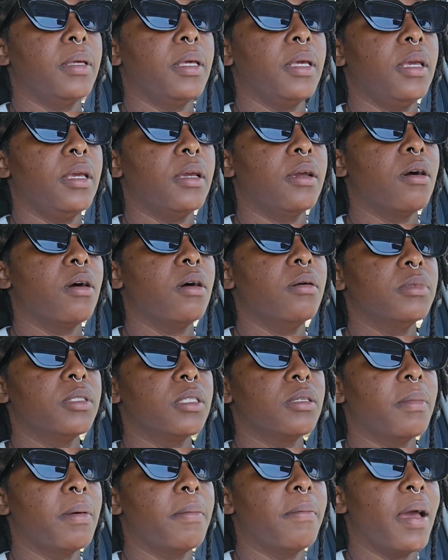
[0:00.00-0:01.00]
it come
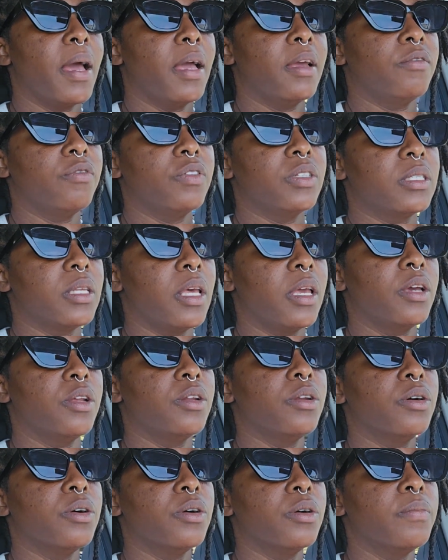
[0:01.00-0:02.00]
to my mind to say, you
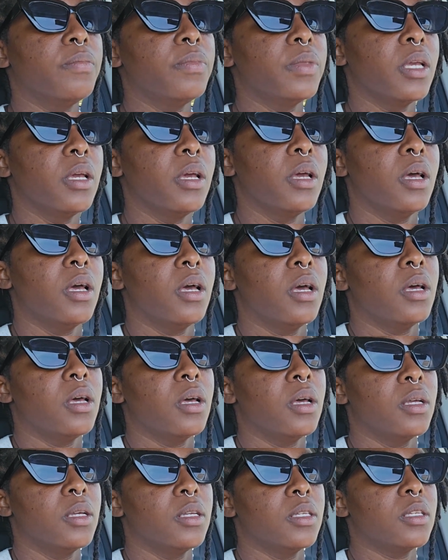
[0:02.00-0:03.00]
know,
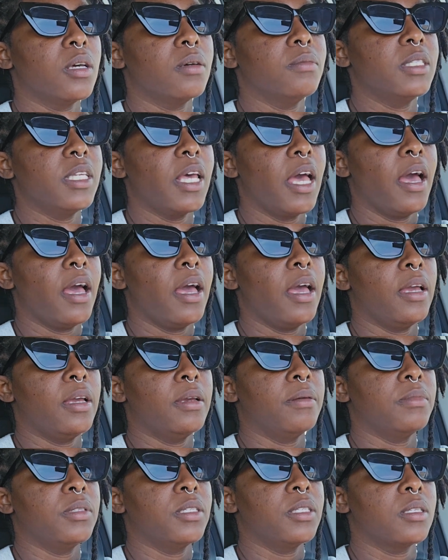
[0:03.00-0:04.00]

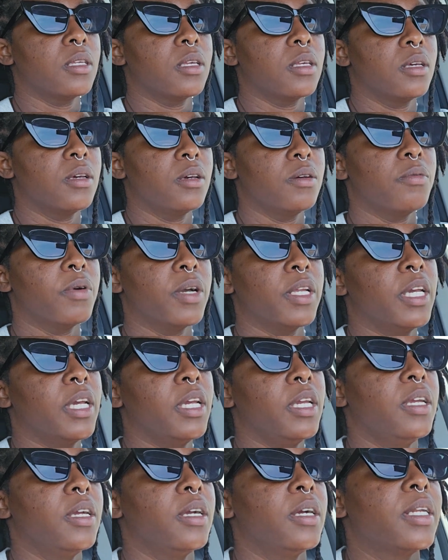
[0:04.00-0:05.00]
sometimes when you
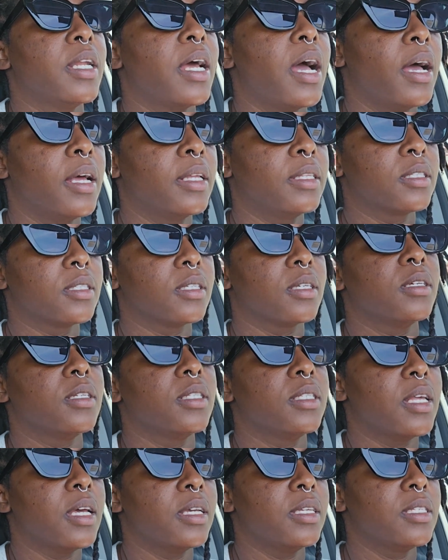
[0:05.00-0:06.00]
hear that
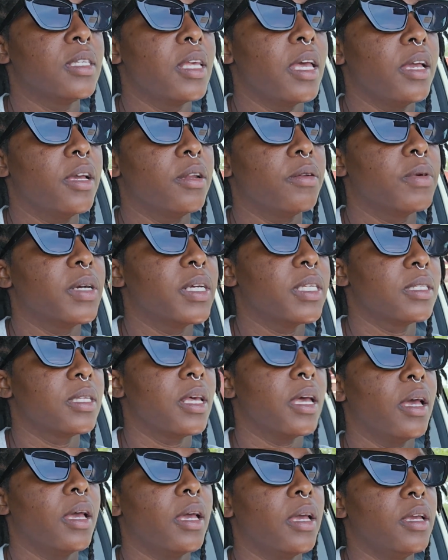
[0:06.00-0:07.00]
the saying we
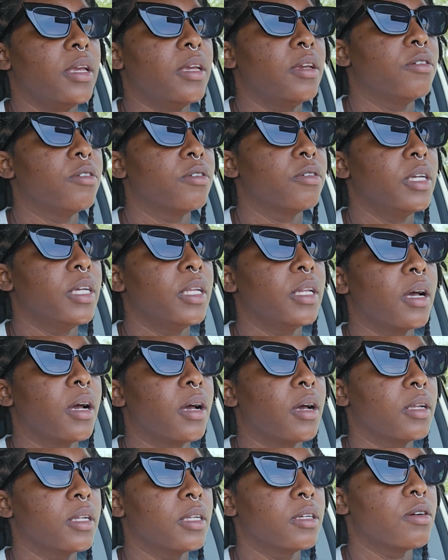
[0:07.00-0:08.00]
say
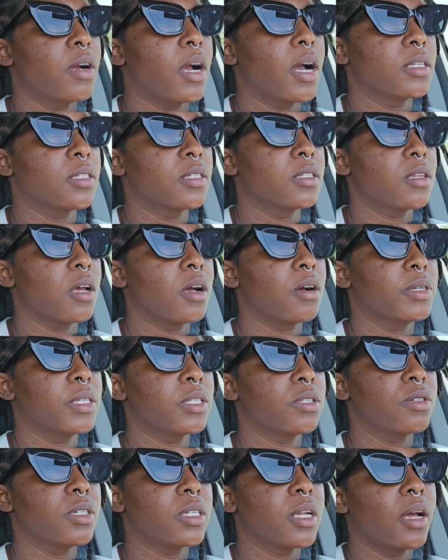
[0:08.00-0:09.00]
the grass is
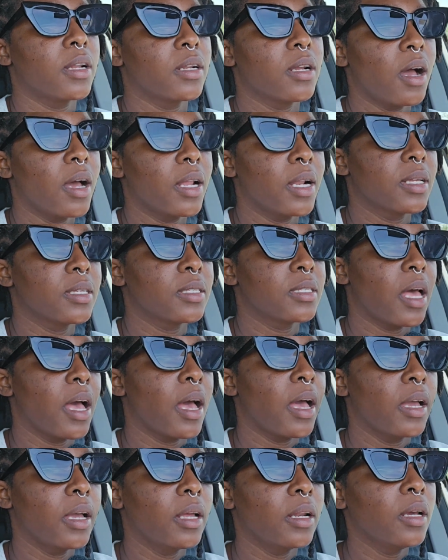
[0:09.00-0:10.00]
always green on the other
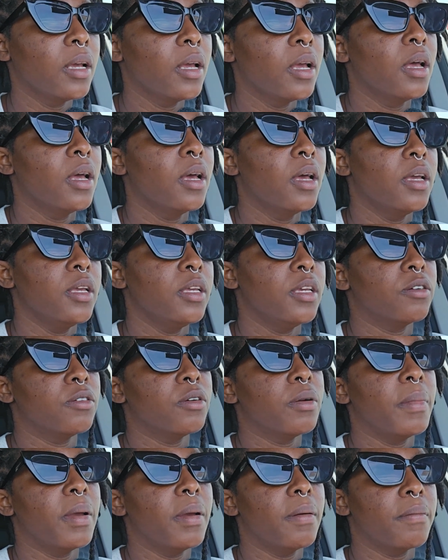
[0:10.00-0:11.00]
side, you
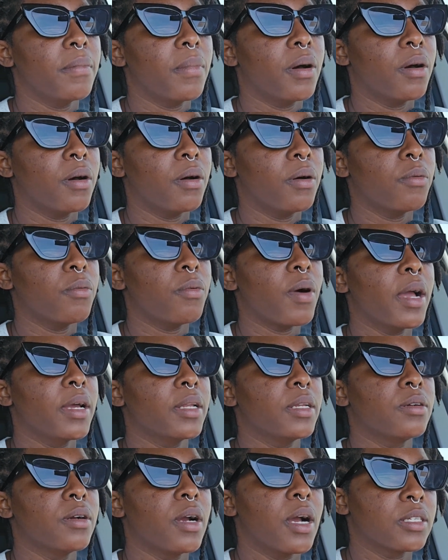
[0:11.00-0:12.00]
remember why
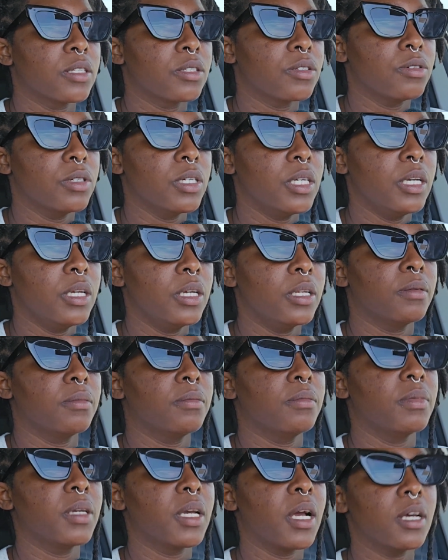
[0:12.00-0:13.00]
the grass
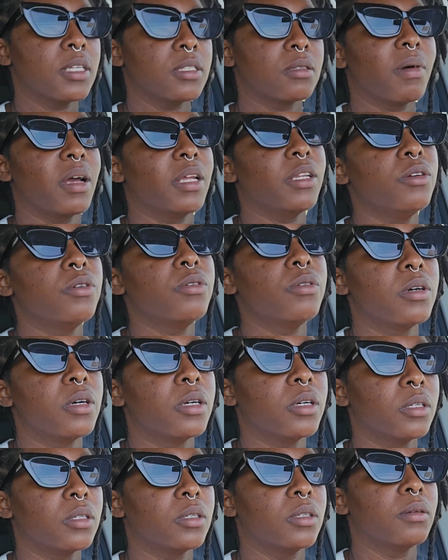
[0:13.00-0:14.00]
green, because
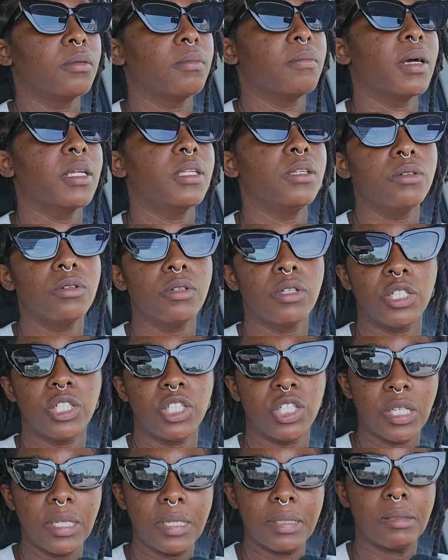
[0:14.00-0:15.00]
manure
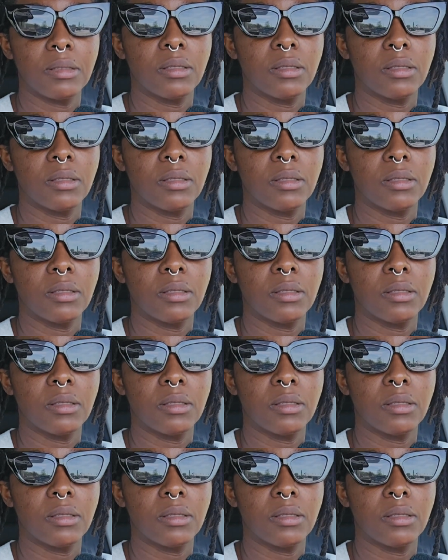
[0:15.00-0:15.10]
shit,